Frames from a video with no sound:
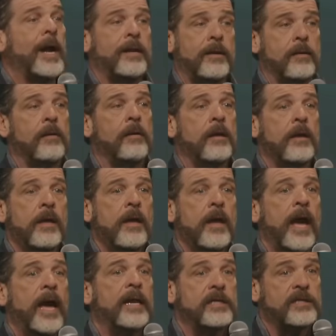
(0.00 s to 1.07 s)
here.
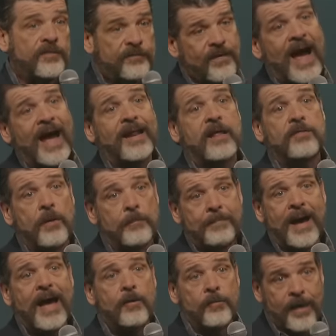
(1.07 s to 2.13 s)
And it's fighting the
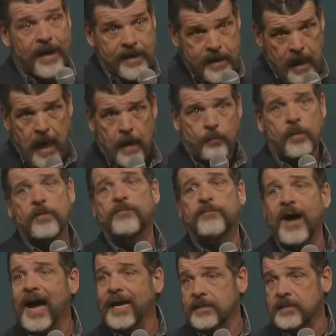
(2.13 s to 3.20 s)
battle that God would
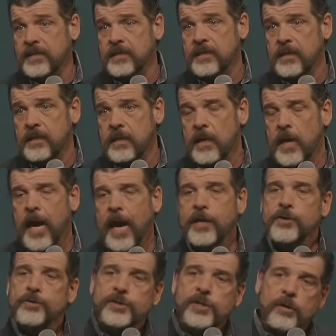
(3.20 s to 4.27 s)
fight. And
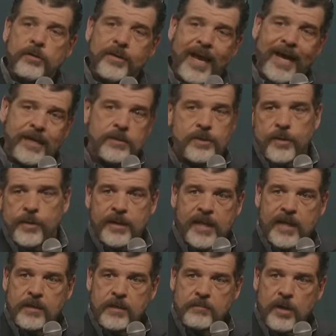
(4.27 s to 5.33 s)
you turn that into a
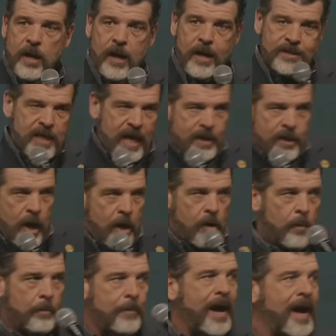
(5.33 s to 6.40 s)
kingdom cause, and God
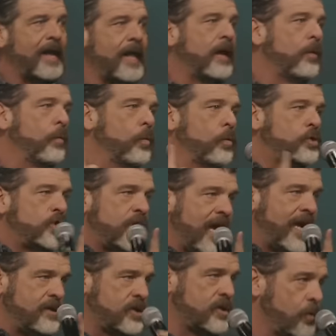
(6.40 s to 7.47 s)
Almighty will
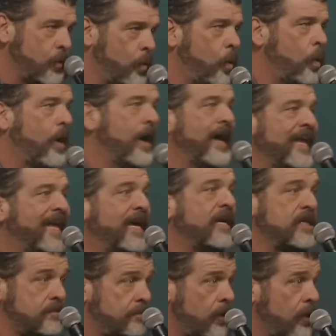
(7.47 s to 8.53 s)
change the war, and
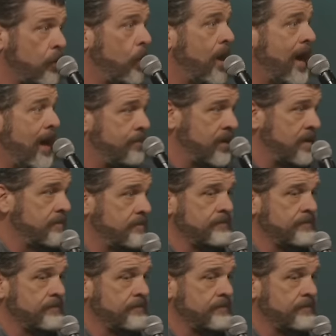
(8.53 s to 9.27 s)
Gettysburg will happen.